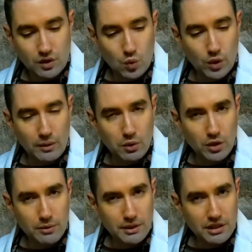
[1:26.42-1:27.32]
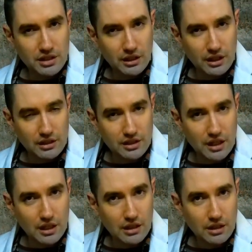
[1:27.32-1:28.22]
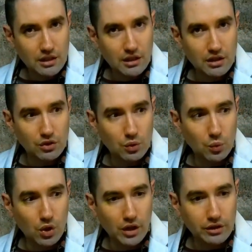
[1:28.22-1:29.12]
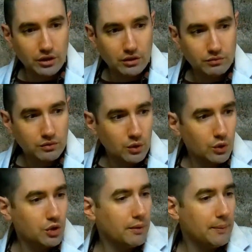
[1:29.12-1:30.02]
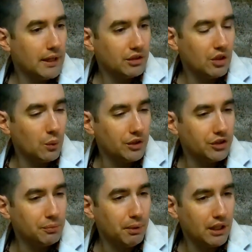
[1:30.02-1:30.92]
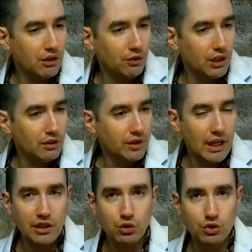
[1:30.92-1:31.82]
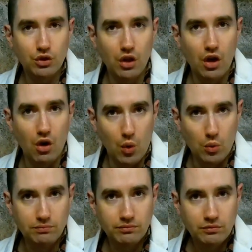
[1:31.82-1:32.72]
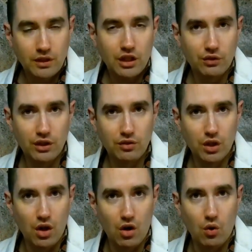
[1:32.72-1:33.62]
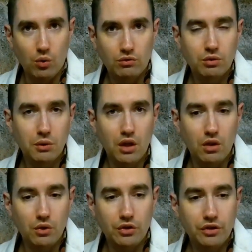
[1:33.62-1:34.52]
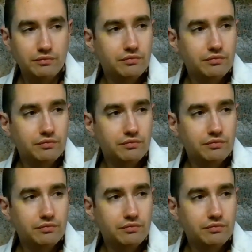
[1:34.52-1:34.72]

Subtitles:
What I'm going to be distilling instead is water, which you may be asking, what's this bucket full of? The answer is low. It's full of low, from Lowe's.